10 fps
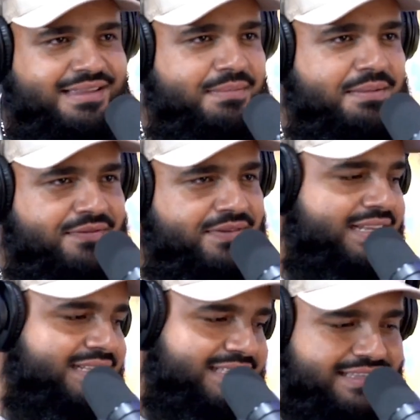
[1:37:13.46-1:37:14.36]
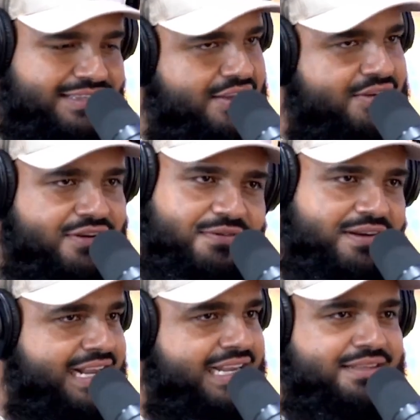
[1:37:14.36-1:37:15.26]
face. No,
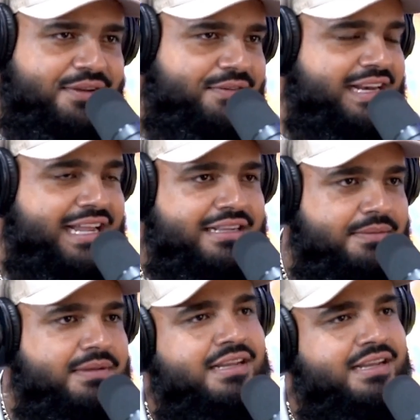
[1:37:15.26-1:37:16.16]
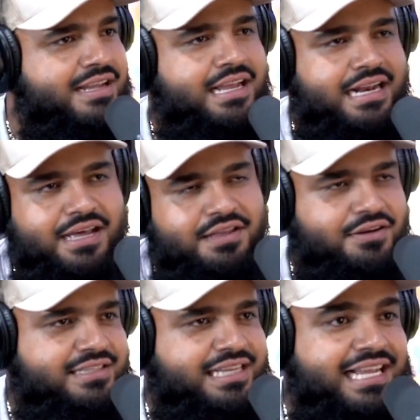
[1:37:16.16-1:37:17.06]
nobody liked him. Nobody liked him. And now that
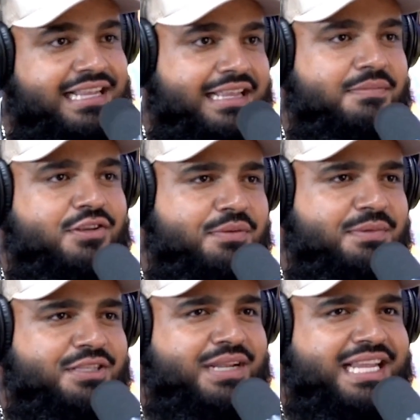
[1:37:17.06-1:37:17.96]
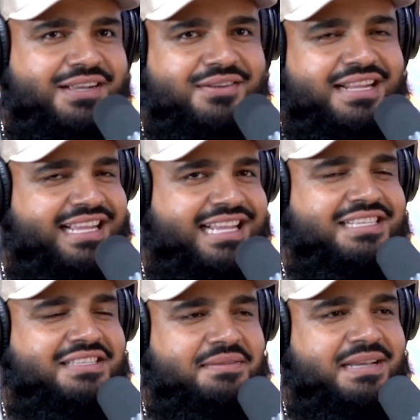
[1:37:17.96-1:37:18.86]
you're saying that they turned him into a heel, like that
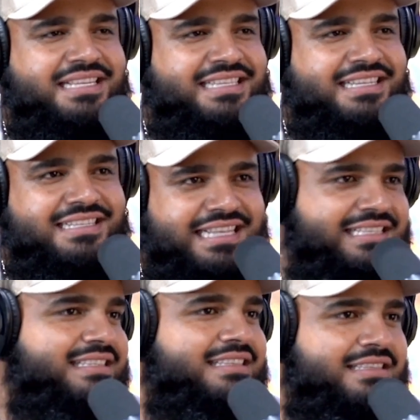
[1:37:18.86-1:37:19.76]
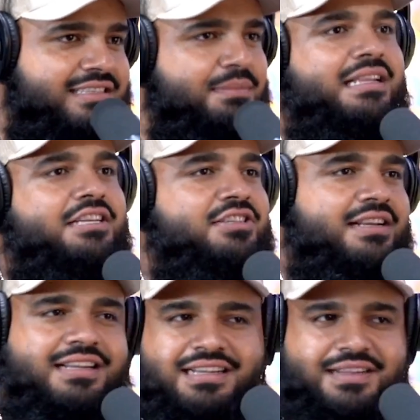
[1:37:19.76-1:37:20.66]
sounds amazing because that's something they should
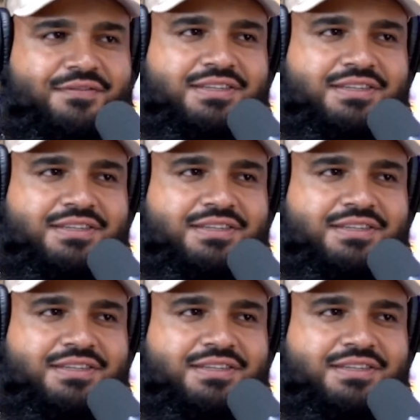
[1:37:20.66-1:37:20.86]
have done in the first